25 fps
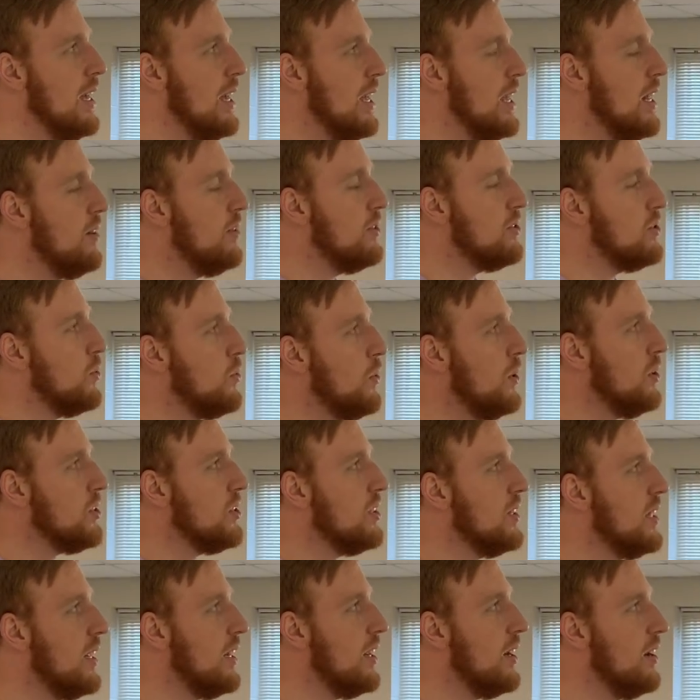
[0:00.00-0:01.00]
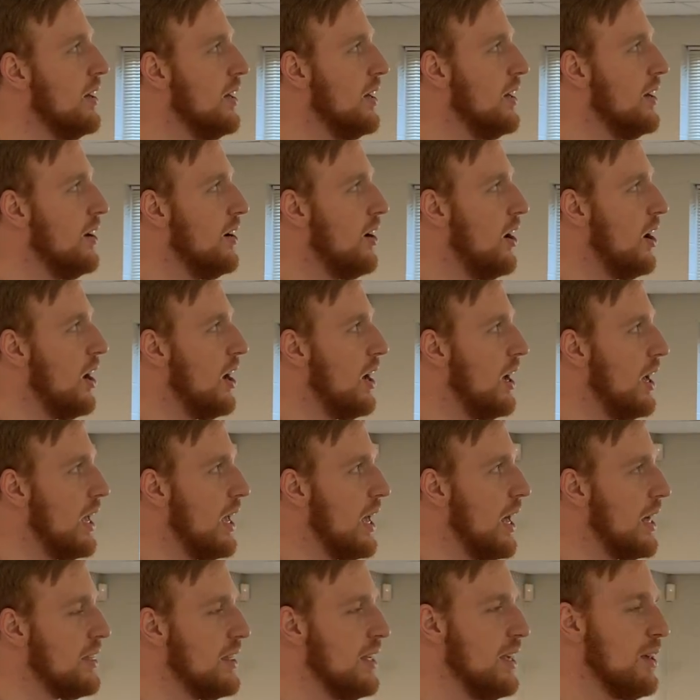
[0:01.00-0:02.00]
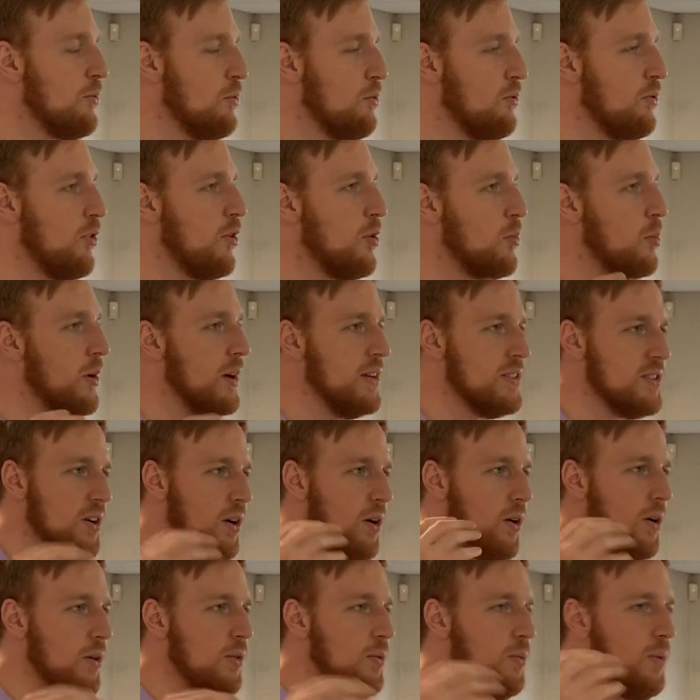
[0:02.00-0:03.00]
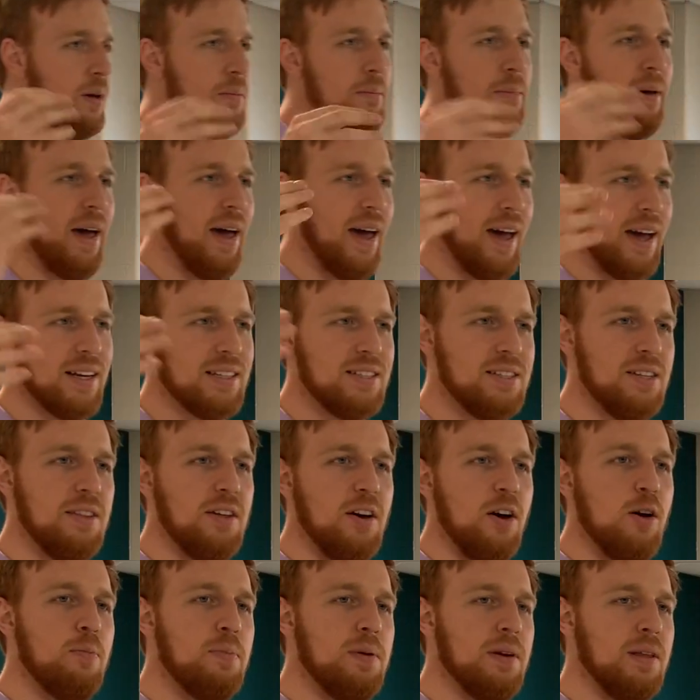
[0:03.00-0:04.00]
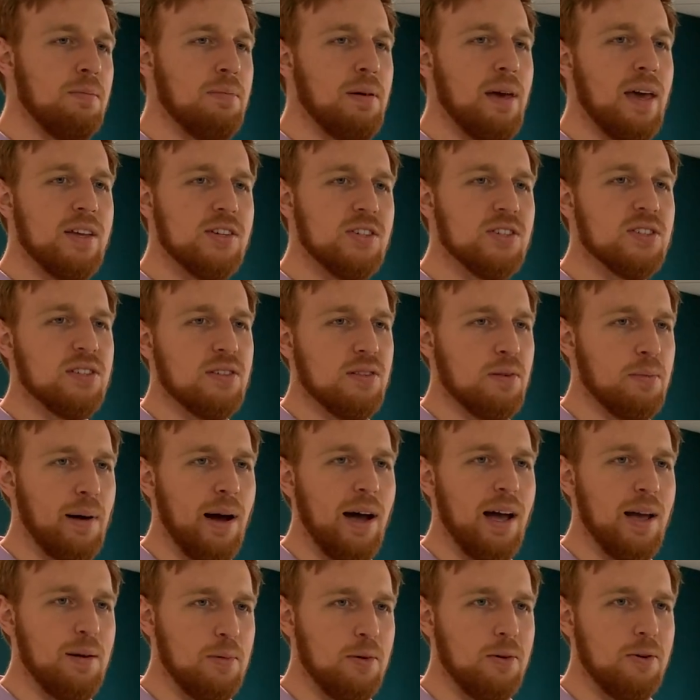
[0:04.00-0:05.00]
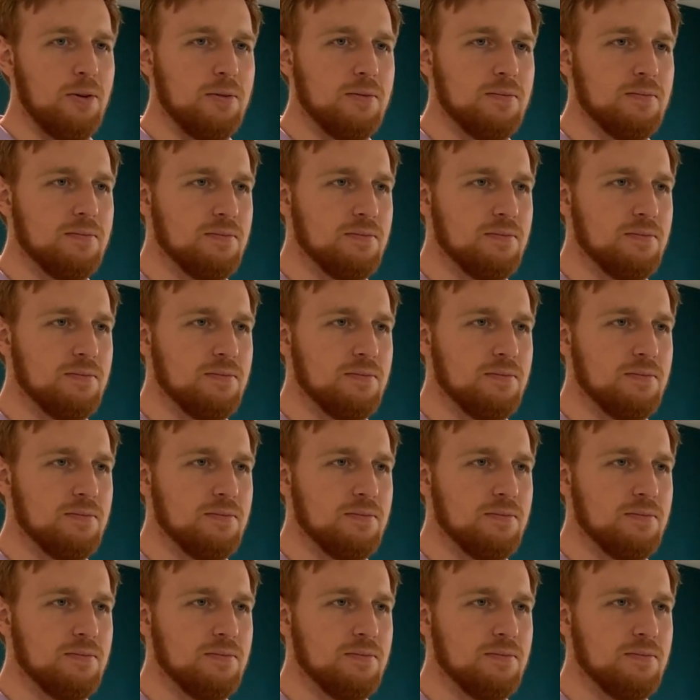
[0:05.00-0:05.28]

you know, it's a question that I think it reverberates all the way back to the opening pages of the Bible.